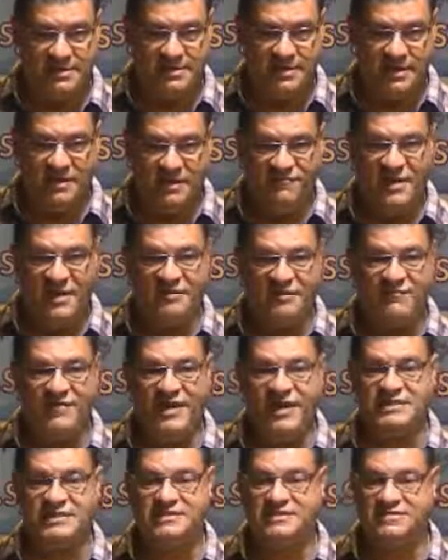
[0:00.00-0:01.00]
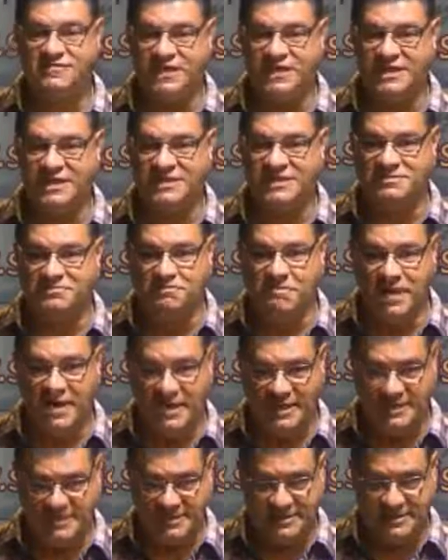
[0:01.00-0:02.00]
Even if his feet is
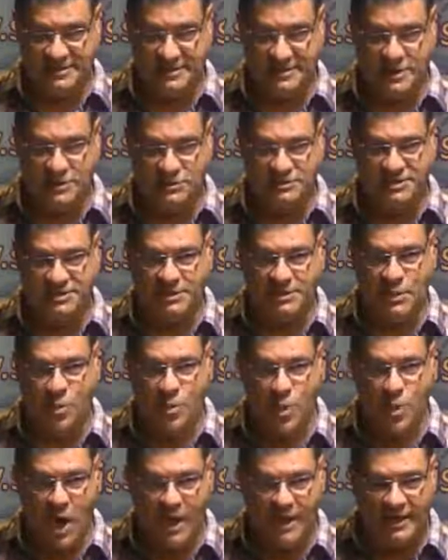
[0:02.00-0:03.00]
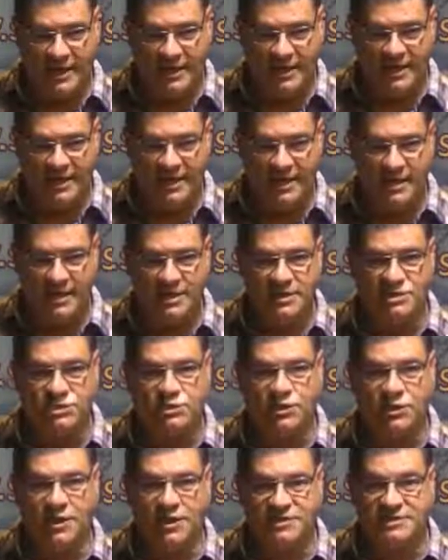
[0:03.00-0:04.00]
blooding, continue walking
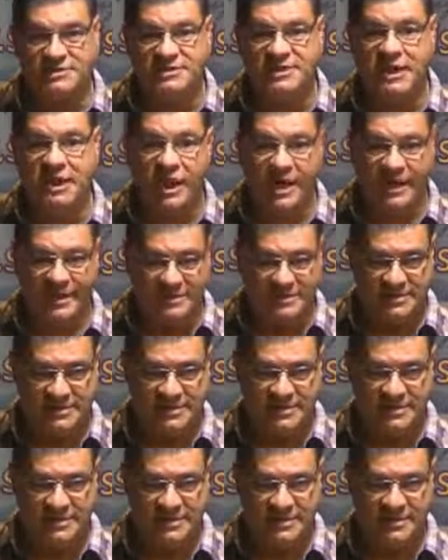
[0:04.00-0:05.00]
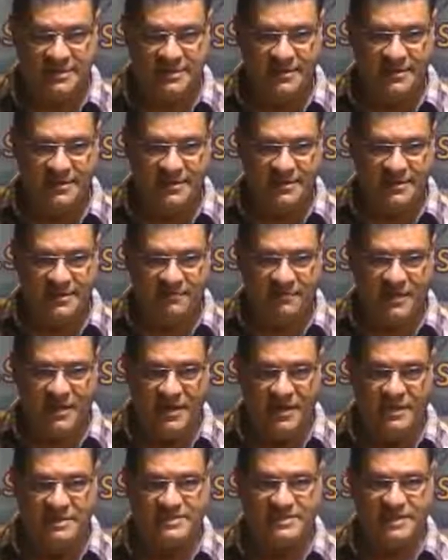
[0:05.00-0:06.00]
towards the light,
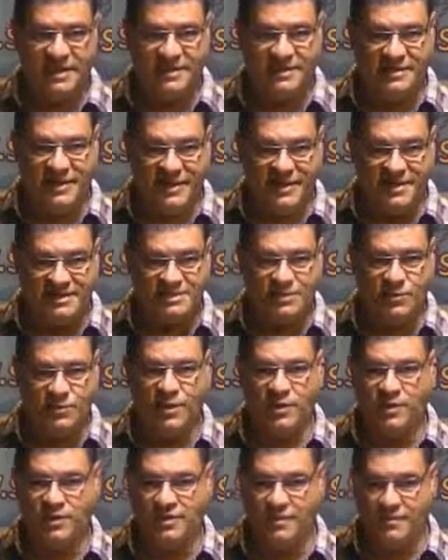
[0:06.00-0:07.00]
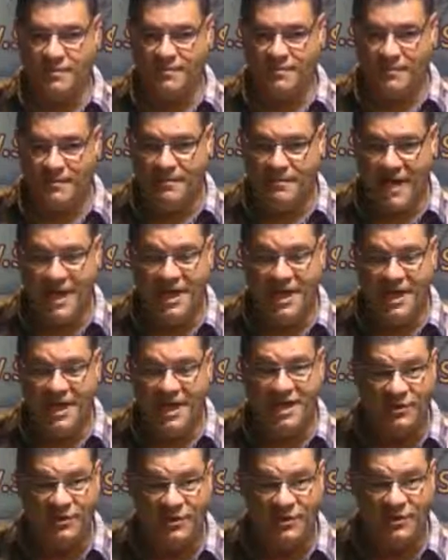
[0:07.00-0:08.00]
because this will make
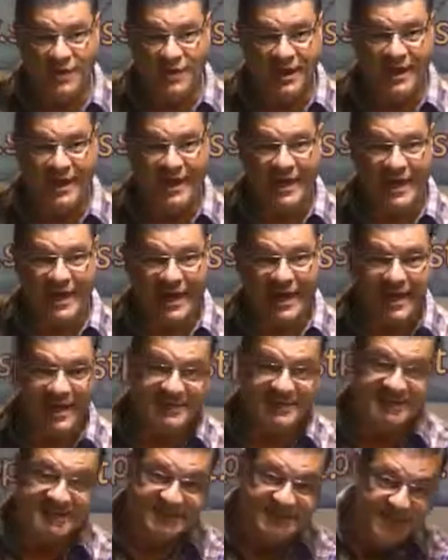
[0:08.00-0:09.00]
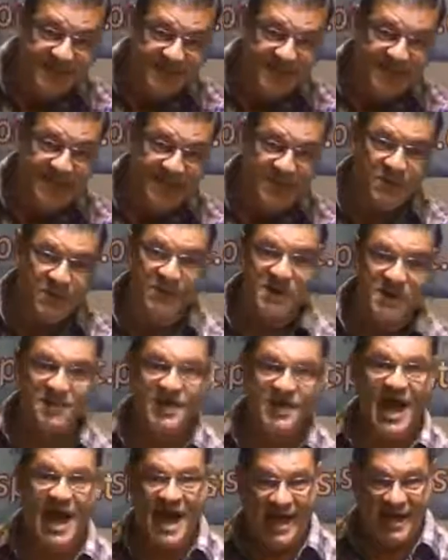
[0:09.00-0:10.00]
you see with
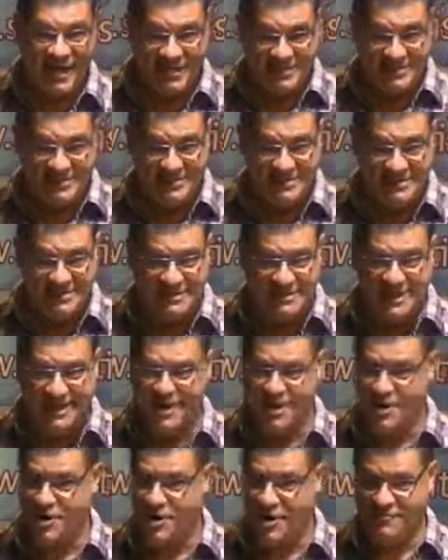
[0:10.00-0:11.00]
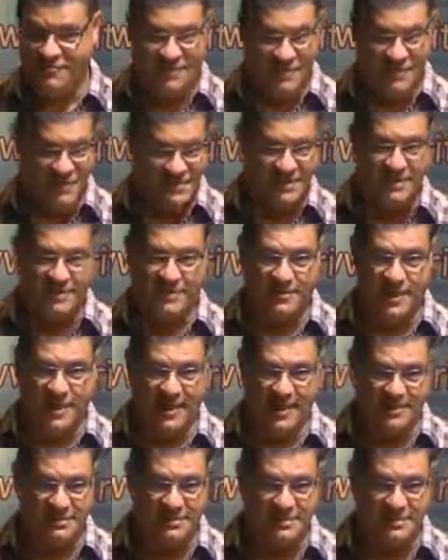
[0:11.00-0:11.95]
eyes that are not physical eyes.